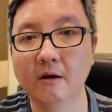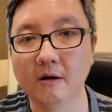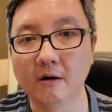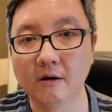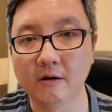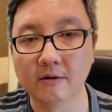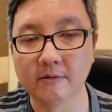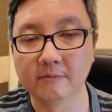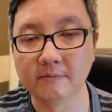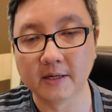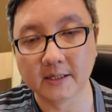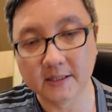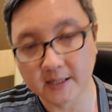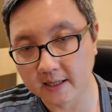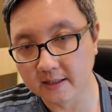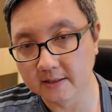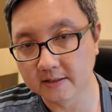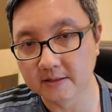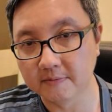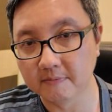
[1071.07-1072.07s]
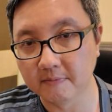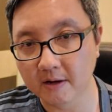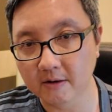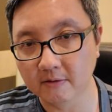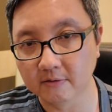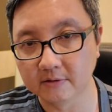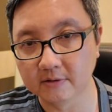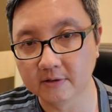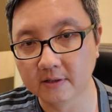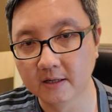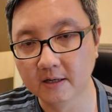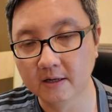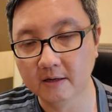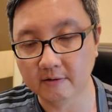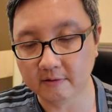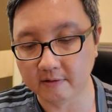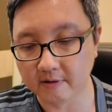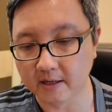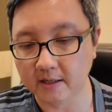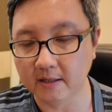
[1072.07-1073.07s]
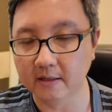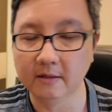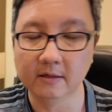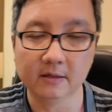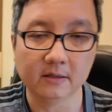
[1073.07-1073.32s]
on my telesim mount, right?